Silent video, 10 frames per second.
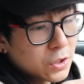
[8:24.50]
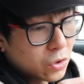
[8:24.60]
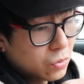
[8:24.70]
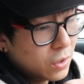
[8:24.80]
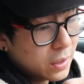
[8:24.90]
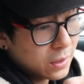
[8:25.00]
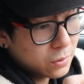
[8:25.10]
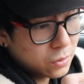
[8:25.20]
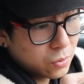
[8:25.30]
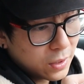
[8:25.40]
So
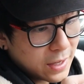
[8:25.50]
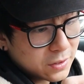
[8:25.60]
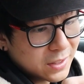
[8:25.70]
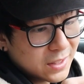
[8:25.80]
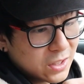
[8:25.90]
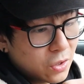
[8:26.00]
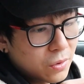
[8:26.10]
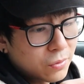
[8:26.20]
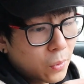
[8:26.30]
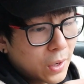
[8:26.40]

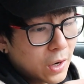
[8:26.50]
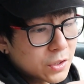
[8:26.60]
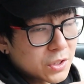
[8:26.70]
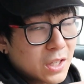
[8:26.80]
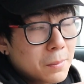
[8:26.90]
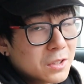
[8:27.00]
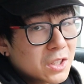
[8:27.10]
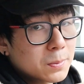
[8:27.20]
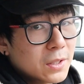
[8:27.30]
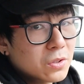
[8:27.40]
$3,640 is how much
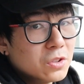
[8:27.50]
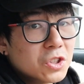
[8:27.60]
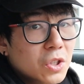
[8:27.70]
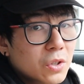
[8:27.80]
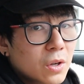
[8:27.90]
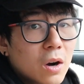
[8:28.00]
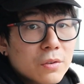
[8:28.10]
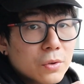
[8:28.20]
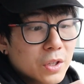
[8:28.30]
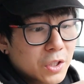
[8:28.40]
I spent to insure the
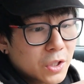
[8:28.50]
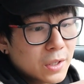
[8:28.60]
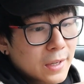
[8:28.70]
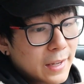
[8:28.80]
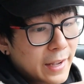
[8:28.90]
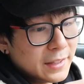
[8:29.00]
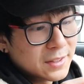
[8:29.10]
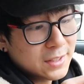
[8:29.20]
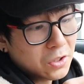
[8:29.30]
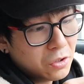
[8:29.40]
car for the year, and
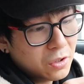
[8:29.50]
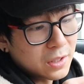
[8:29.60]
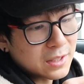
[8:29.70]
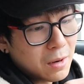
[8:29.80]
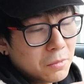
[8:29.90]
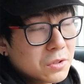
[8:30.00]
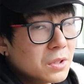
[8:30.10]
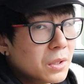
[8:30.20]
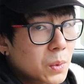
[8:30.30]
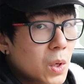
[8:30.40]
$600 is how much
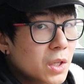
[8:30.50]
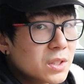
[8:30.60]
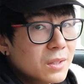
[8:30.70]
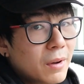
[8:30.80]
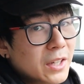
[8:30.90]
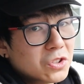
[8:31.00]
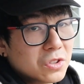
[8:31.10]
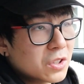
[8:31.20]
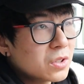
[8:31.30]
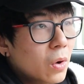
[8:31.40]
it would cost if I
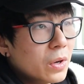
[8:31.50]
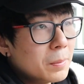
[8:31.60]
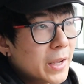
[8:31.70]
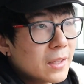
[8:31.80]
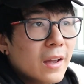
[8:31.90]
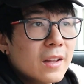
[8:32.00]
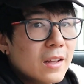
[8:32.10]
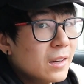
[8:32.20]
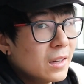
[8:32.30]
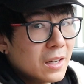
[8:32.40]
just only maintained
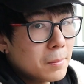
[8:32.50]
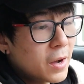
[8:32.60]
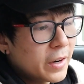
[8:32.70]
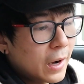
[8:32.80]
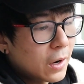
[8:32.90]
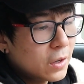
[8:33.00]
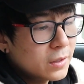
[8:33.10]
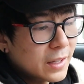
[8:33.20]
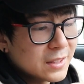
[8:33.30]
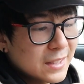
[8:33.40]
it and didn't mod it at
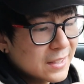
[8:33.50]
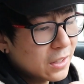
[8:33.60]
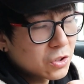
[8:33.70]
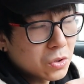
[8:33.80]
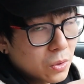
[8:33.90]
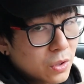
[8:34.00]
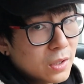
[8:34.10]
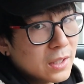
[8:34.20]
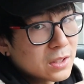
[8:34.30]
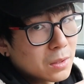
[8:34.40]
all, and
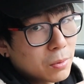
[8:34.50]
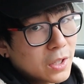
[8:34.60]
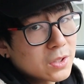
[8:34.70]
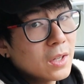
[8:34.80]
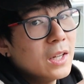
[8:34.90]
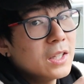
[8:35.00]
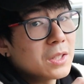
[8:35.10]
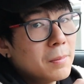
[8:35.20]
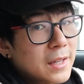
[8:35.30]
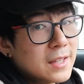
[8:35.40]
$6,200 is the price
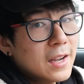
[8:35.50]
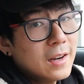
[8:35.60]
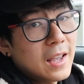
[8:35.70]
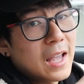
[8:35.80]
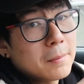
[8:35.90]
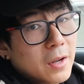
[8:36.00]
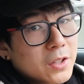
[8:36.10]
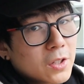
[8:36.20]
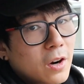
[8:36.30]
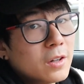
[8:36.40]
to maintain and
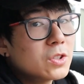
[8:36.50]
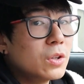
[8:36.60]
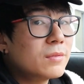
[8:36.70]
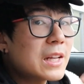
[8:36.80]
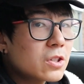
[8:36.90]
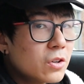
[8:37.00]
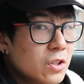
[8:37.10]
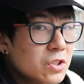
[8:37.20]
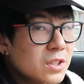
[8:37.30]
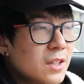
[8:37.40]
mod the car. So if that's all you're
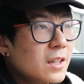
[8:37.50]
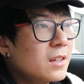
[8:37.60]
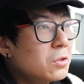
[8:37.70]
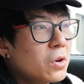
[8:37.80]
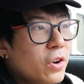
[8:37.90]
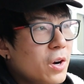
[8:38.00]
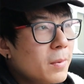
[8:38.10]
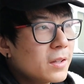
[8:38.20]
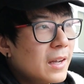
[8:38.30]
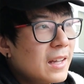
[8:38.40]
interested in, you don't care
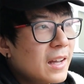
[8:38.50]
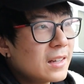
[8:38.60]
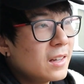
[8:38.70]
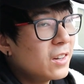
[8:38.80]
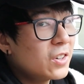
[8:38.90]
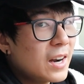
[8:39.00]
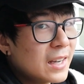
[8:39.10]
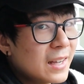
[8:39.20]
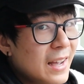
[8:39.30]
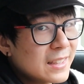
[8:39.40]
about any
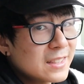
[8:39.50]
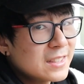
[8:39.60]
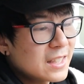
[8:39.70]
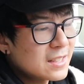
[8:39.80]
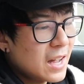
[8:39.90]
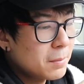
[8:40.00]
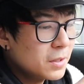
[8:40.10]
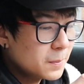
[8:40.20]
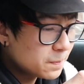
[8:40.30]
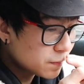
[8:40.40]
other accidents that's
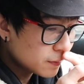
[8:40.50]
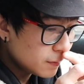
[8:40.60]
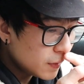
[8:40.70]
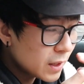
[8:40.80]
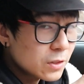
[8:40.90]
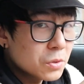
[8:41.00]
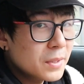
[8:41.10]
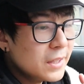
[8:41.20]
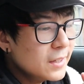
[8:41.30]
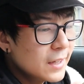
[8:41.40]
happened to
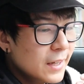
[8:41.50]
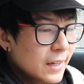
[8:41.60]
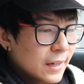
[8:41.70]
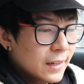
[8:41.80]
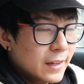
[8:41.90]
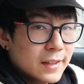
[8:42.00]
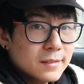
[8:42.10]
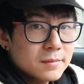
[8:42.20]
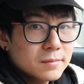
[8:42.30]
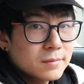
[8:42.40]
me,
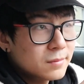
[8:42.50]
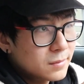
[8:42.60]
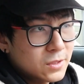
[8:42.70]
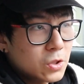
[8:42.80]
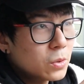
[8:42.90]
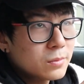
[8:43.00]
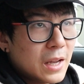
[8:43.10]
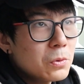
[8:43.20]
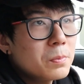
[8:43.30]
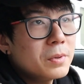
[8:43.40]
and so
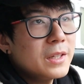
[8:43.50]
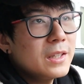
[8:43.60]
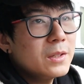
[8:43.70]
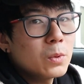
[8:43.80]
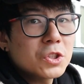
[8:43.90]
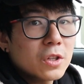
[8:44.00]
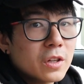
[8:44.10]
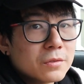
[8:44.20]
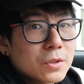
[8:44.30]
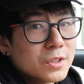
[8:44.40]
that would be what you're
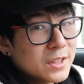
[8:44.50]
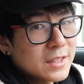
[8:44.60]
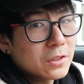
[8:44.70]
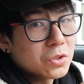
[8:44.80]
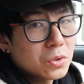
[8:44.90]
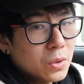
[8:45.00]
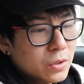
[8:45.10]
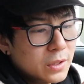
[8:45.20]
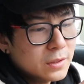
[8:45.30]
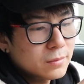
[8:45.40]
looking for,
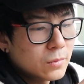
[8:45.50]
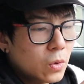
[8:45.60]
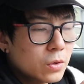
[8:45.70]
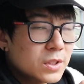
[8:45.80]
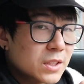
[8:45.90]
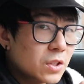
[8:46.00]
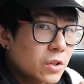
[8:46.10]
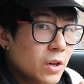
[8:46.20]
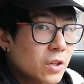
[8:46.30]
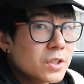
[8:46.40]
$6,200 or
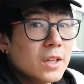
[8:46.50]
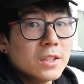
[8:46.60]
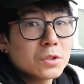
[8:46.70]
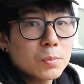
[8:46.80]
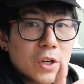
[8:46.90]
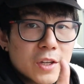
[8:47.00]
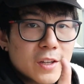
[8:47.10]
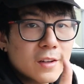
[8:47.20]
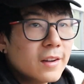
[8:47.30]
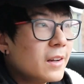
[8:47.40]
$600. It's pretty
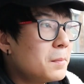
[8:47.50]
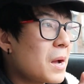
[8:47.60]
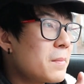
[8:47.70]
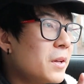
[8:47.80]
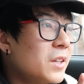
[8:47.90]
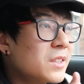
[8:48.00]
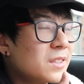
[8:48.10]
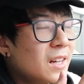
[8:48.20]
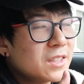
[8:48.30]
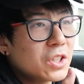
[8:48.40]
good. In my opinion, it's
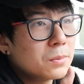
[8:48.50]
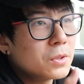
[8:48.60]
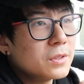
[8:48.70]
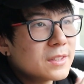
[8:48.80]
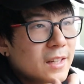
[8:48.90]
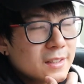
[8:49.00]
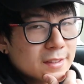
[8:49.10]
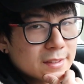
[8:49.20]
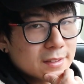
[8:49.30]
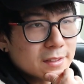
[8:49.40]
not terrible. It's not,
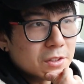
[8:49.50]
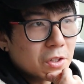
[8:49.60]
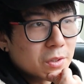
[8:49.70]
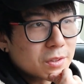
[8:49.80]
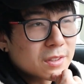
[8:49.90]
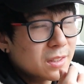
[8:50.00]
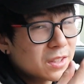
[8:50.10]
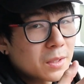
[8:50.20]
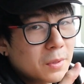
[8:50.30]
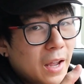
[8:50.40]

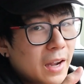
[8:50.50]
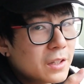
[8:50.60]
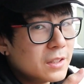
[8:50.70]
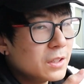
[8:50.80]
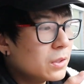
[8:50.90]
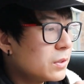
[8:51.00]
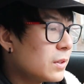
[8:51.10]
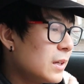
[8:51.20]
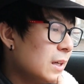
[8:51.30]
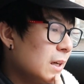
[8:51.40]
it's something I could deal with,
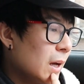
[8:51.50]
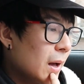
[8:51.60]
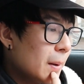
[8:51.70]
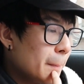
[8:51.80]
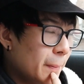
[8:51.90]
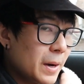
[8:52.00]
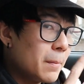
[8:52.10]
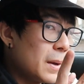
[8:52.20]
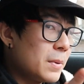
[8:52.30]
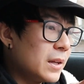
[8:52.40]
but it
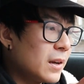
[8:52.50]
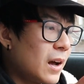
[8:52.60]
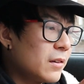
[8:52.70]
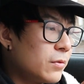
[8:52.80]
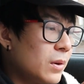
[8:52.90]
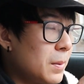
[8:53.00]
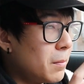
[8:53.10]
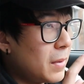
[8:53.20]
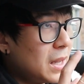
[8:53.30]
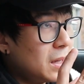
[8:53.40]

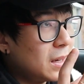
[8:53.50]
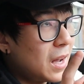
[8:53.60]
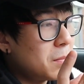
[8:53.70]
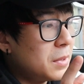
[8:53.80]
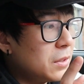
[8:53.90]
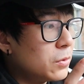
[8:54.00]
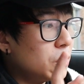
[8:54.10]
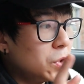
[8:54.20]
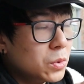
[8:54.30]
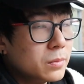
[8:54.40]
may not be
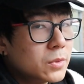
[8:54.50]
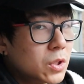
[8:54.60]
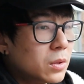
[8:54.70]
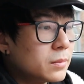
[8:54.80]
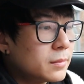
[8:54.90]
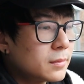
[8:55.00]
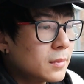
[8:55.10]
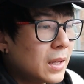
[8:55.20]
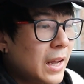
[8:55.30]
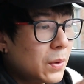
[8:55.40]
for you. So
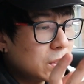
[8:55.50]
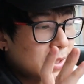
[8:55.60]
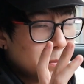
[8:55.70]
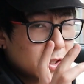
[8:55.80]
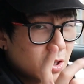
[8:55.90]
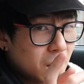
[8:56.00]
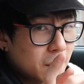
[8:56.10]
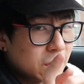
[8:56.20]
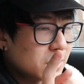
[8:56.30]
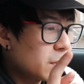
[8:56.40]
anyways, I'm going to talk
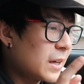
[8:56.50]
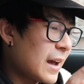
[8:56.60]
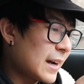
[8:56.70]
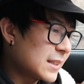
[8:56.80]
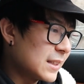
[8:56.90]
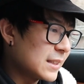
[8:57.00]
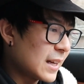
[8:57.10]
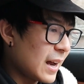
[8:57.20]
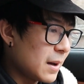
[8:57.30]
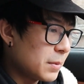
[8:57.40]
about some of the accidents
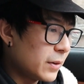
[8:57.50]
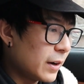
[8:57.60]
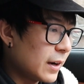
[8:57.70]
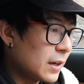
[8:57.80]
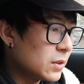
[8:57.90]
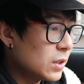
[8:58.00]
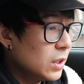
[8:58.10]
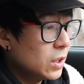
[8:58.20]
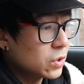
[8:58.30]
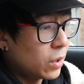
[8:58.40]
that happened right now.
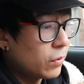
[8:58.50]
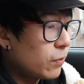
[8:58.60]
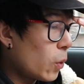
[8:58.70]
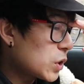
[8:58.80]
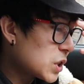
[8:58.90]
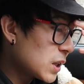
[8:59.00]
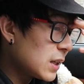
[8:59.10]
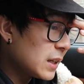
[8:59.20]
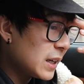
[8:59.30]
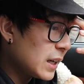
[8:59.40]
So
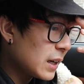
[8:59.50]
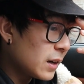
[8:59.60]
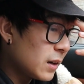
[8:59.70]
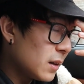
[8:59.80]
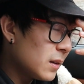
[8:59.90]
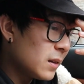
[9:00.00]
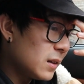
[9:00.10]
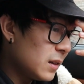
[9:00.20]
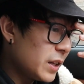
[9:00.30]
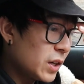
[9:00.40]
unfortunately,
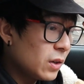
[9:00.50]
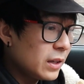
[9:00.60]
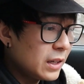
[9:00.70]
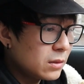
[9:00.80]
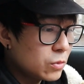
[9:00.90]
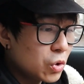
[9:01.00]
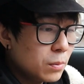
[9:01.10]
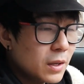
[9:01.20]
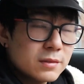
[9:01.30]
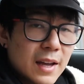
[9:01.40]
literally 2
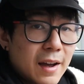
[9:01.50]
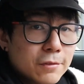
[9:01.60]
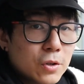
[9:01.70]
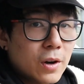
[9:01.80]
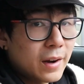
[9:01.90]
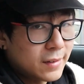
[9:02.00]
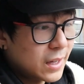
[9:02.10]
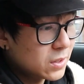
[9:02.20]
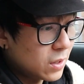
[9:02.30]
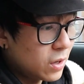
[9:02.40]
months after I
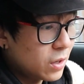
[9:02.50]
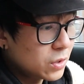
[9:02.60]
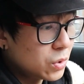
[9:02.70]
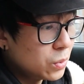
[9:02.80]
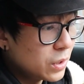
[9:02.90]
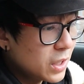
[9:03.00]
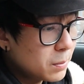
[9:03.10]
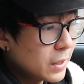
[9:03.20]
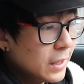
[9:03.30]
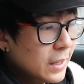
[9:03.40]
got the car tuned up,